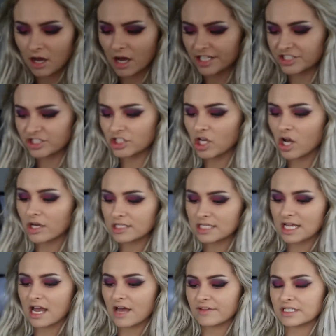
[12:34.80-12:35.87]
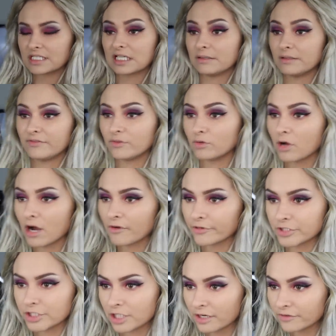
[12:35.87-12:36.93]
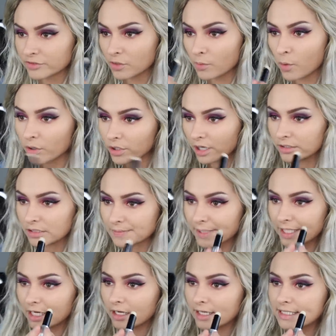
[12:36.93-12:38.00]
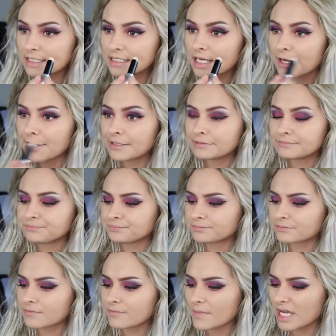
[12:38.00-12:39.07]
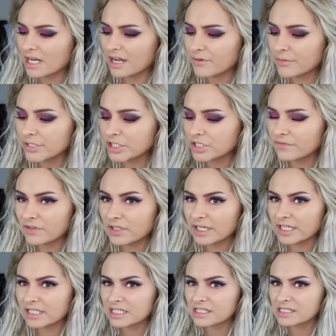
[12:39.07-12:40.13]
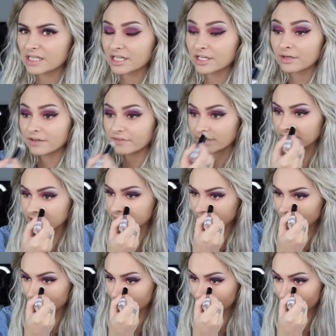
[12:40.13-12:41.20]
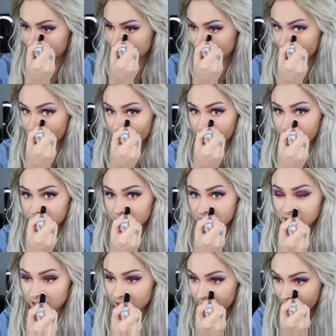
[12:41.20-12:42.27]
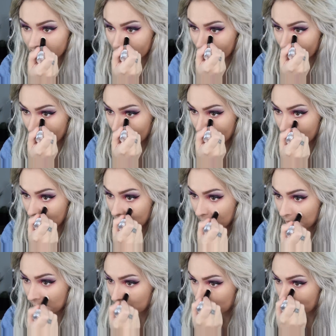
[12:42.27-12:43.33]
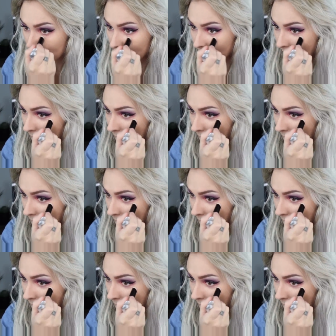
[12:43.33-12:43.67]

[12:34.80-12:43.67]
I just can't see how this is gonna be full coverage enough to want under my eyes. And I always just feel like it's, I don't know, I feel like it's me kind of greasy, but we're just gonna give it a go.